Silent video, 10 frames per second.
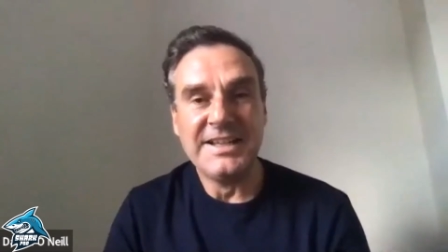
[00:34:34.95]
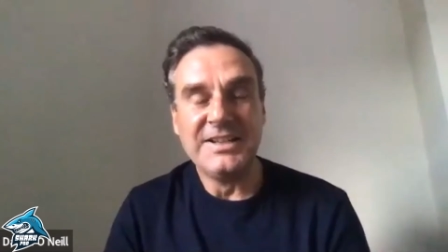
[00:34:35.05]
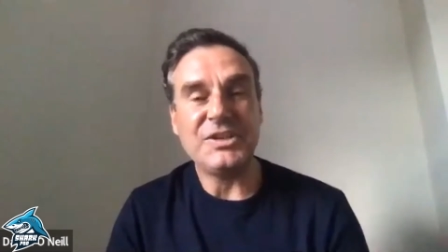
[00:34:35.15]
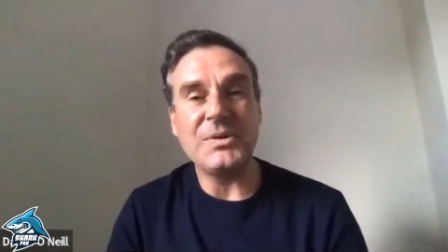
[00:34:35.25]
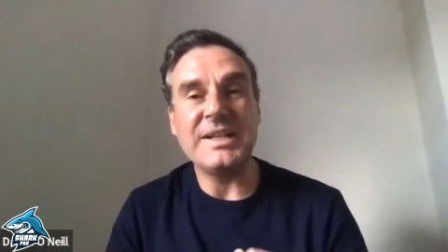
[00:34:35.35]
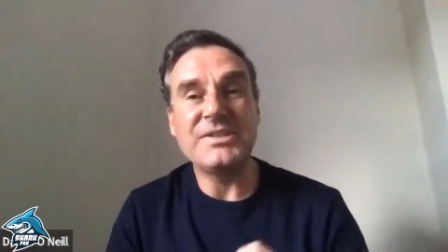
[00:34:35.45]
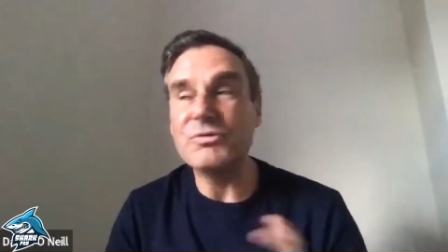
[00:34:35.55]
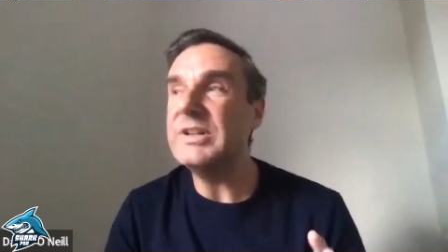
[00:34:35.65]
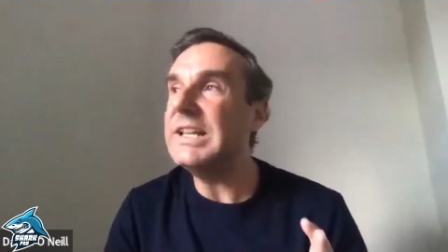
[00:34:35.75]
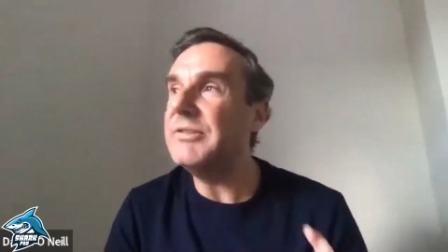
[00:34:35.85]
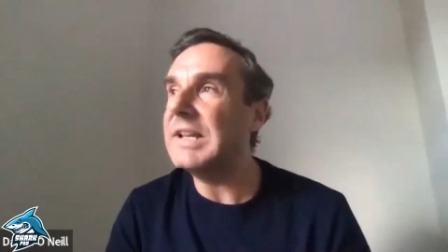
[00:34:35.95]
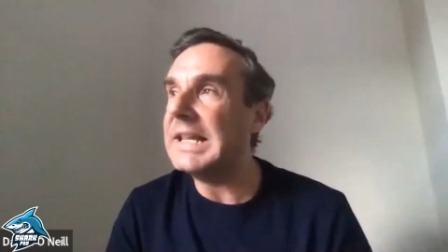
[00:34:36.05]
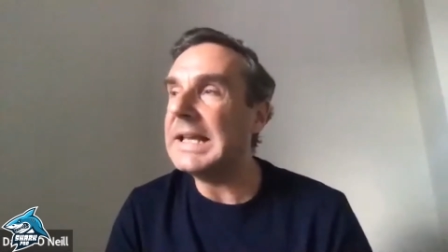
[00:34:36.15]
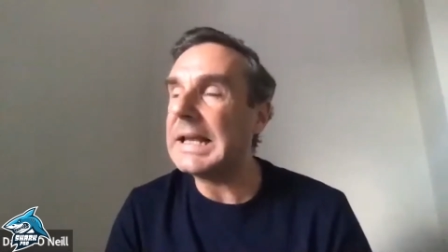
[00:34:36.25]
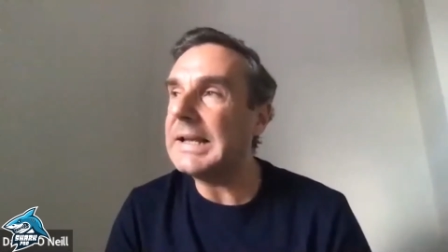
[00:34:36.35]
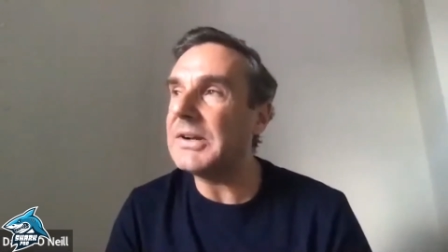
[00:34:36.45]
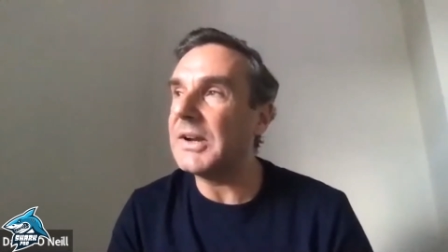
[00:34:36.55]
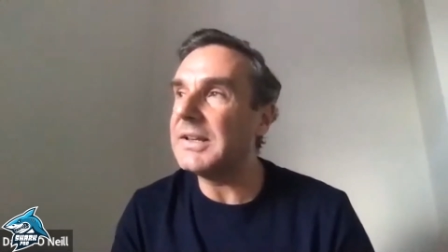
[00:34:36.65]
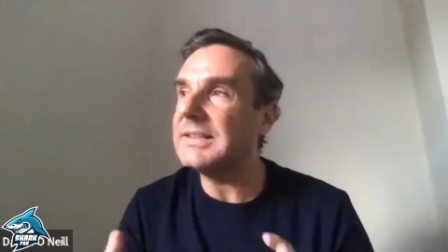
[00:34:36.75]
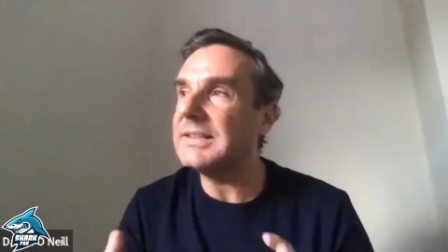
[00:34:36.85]
So it's really, really
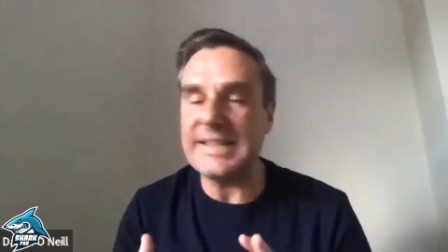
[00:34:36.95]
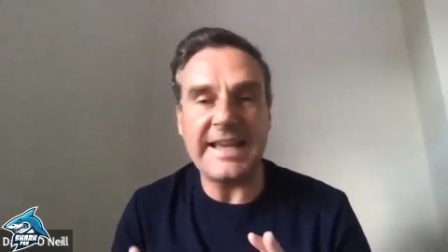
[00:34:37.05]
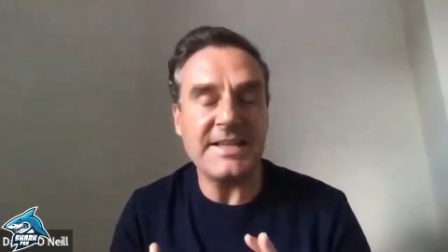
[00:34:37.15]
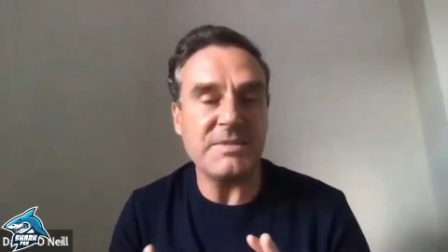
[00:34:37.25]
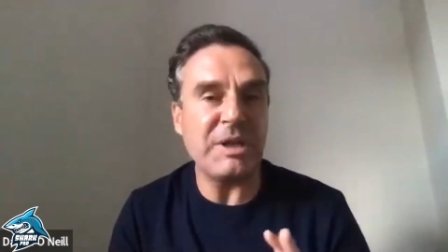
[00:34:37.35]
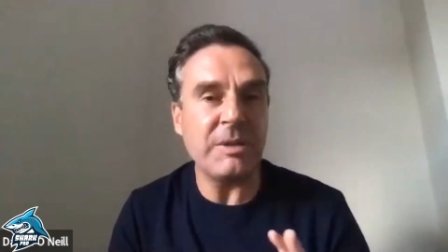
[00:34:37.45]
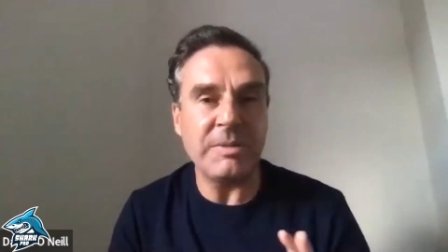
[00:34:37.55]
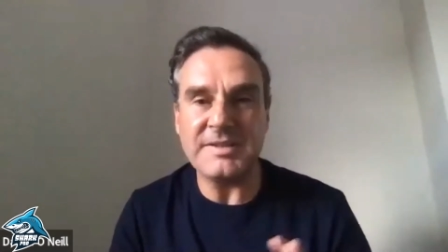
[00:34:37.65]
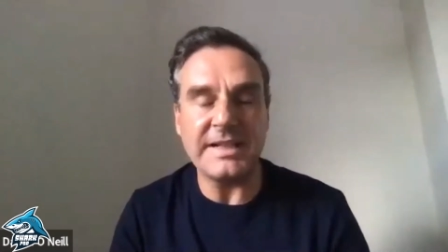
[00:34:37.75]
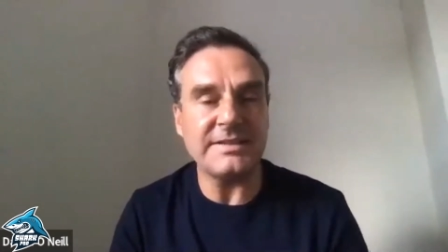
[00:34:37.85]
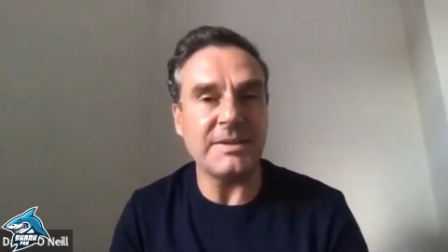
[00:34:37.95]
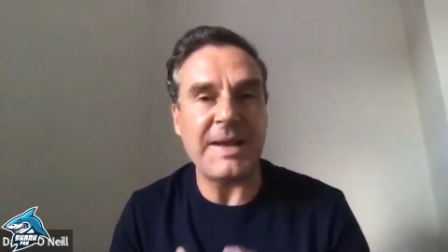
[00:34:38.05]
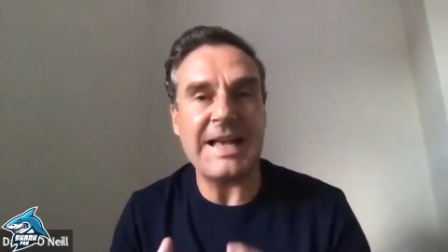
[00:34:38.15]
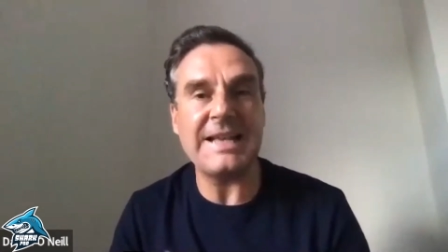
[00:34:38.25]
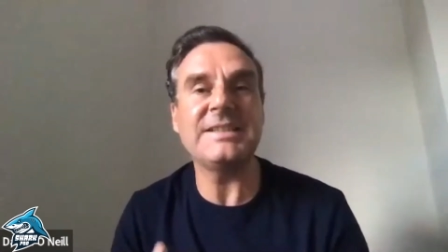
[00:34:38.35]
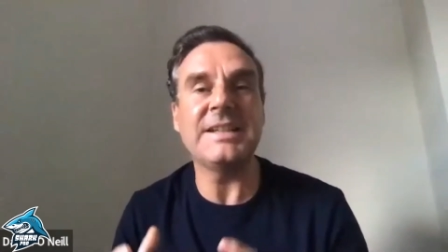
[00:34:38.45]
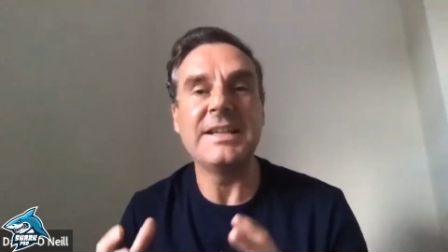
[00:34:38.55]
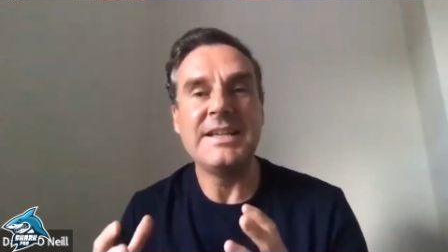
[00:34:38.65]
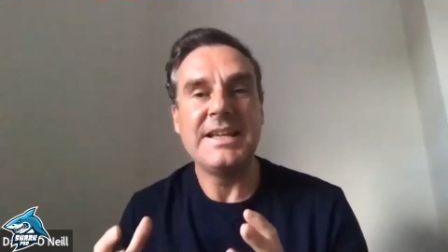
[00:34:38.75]
clear today's B2B sales team has to